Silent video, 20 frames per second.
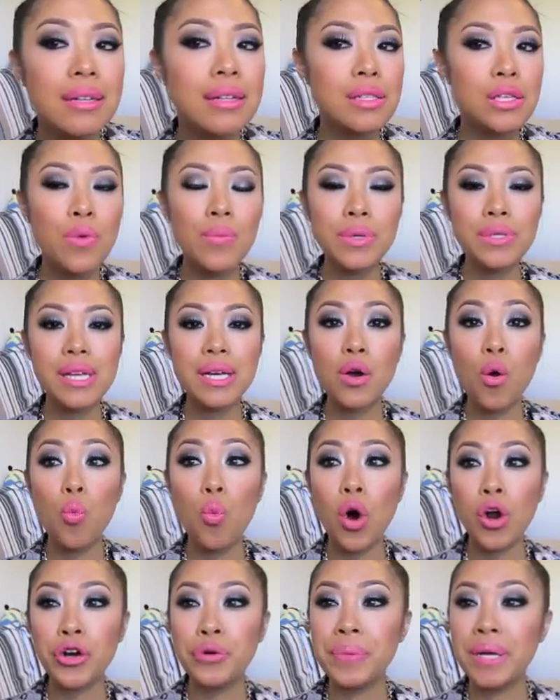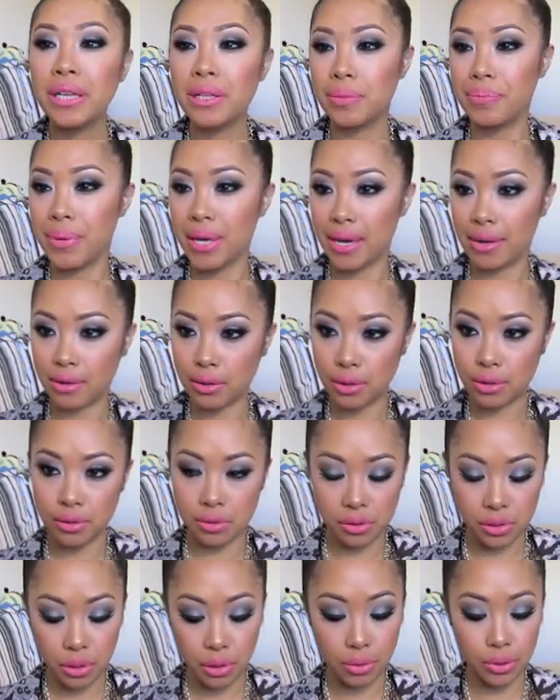It's almost like a watermelon pink,
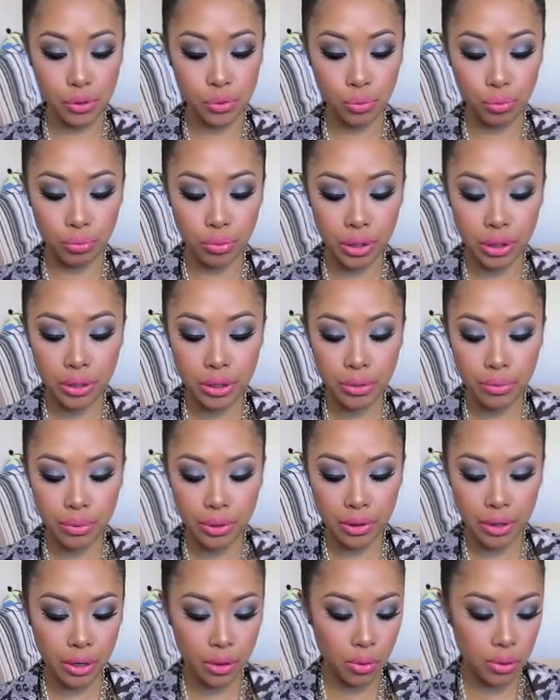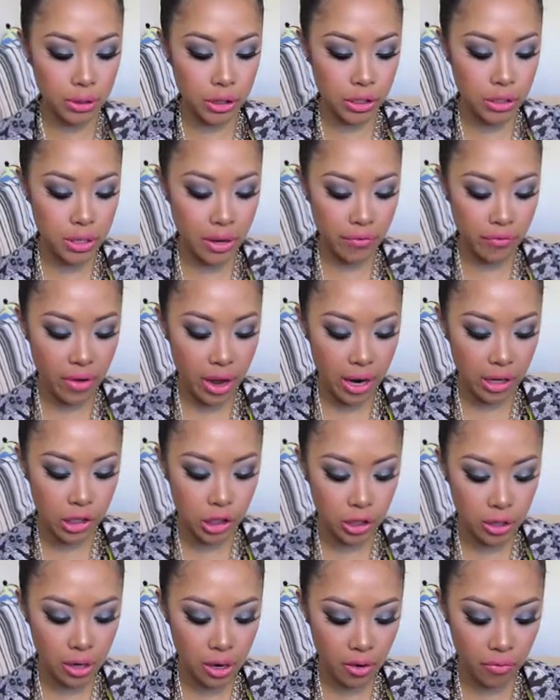so it's really, really gorgeous. I've
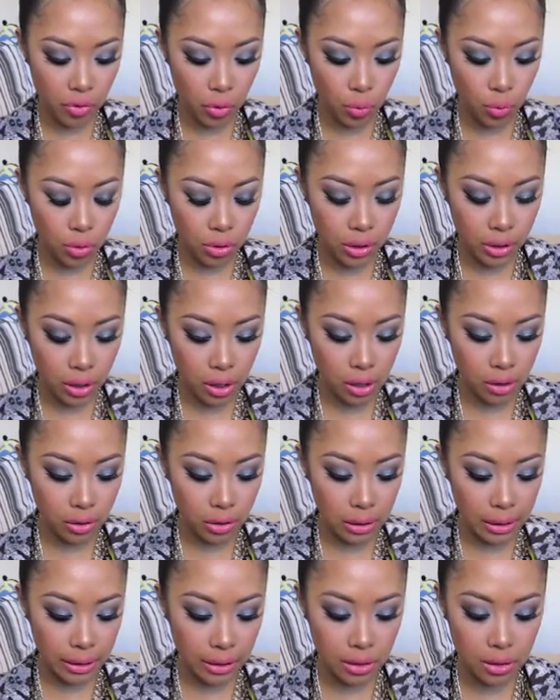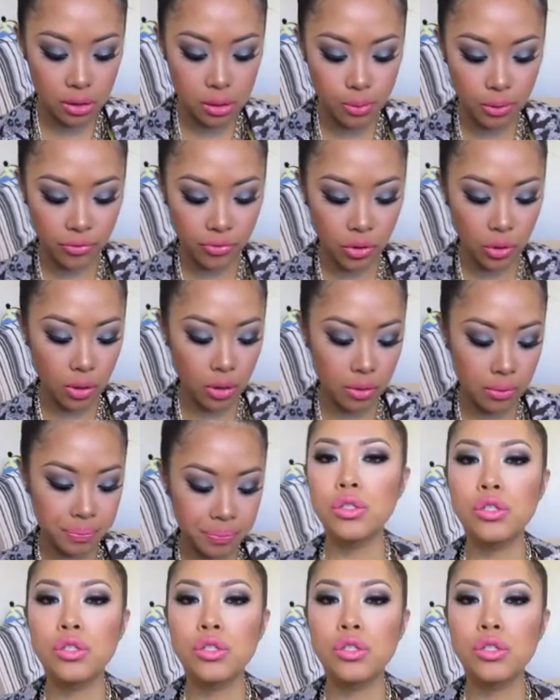actually never worn a color like this before.